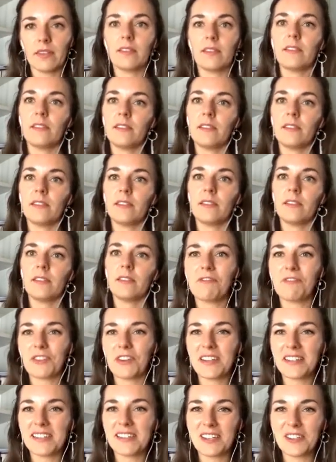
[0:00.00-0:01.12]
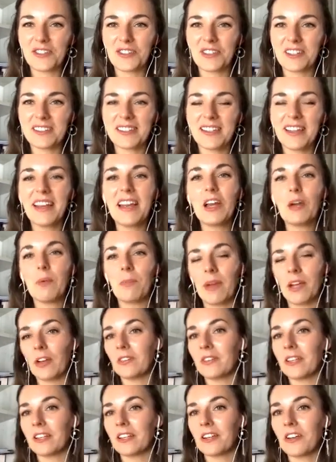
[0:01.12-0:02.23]
see me for a session. My
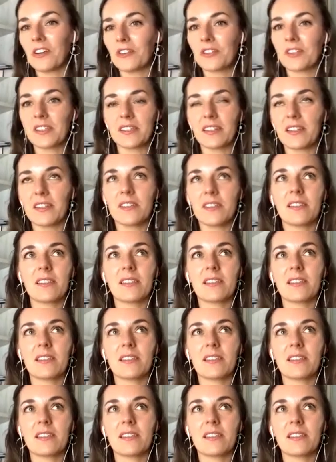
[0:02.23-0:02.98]
online courses, there's